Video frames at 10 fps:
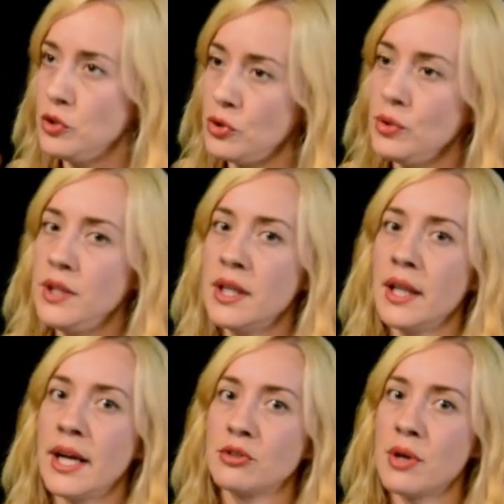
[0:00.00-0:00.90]
to the
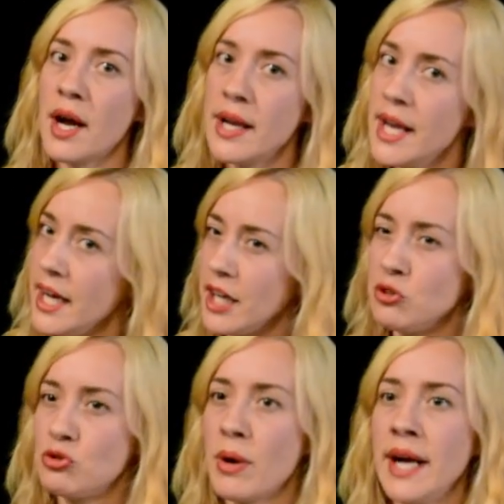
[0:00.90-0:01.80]
electron
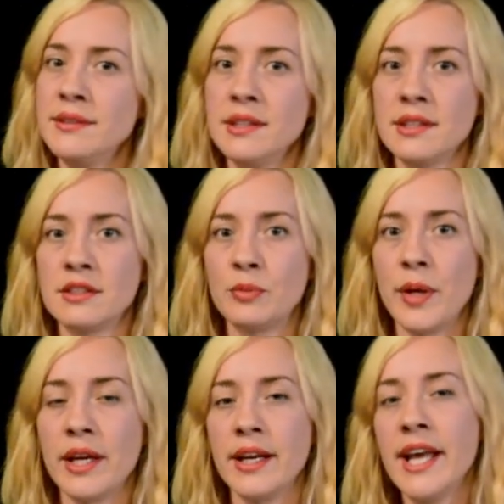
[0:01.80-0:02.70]
and drives it to
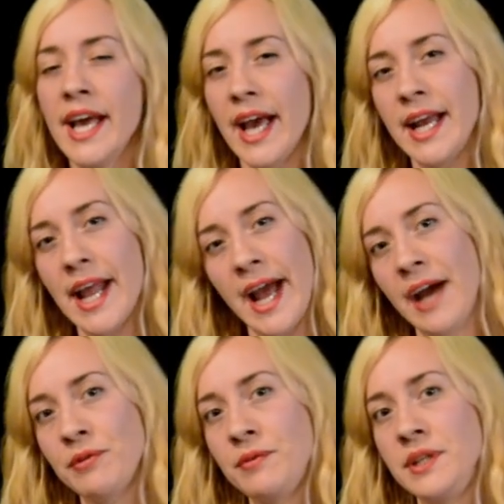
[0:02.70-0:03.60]
spin, and
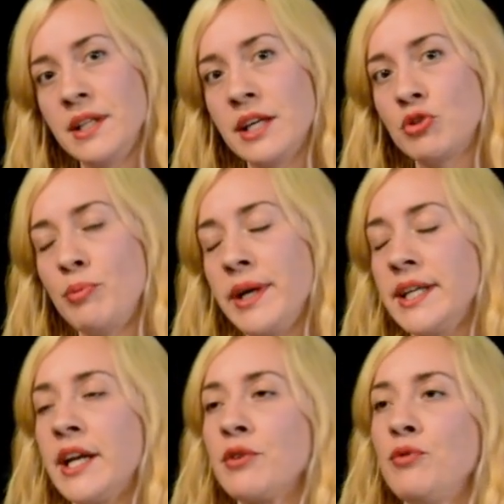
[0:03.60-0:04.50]
half of the
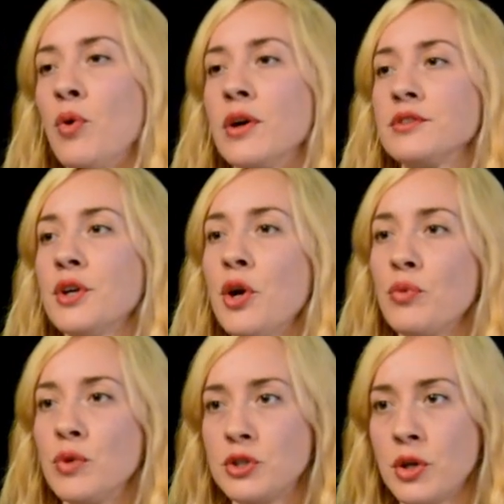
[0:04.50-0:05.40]
electromagnetic force
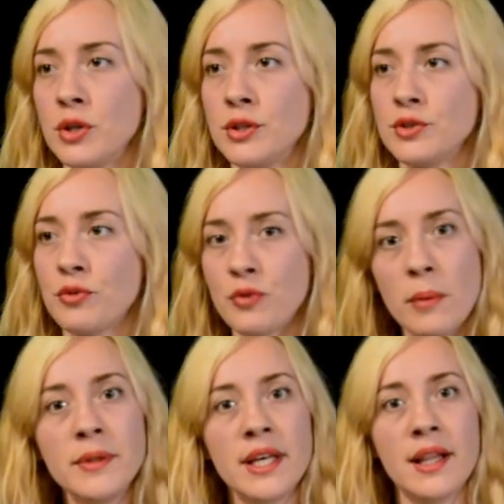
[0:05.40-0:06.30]
returns
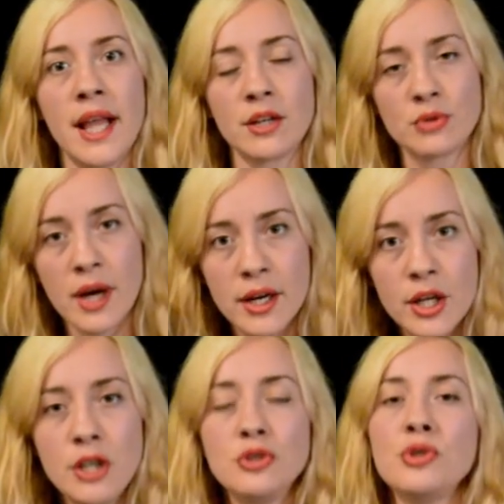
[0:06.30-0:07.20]
from the electron
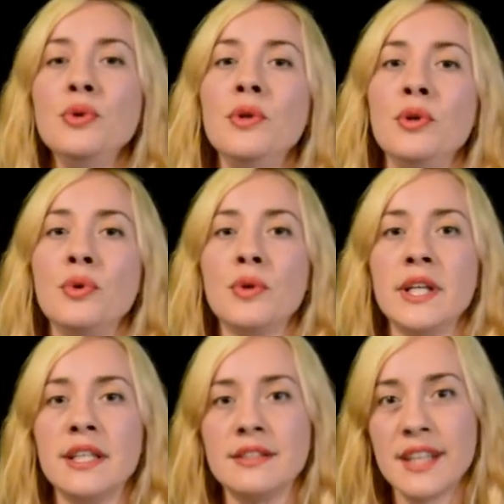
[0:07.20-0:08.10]
to the
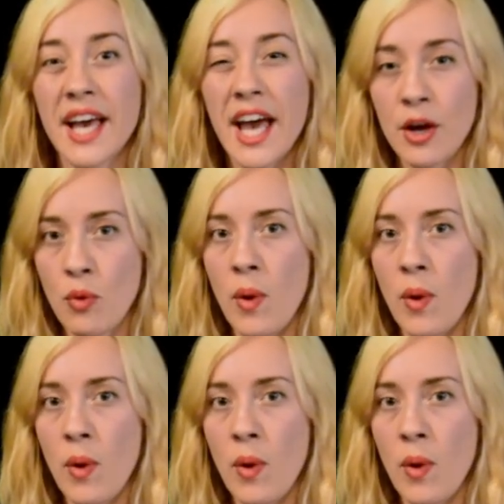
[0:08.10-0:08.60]
nucleus as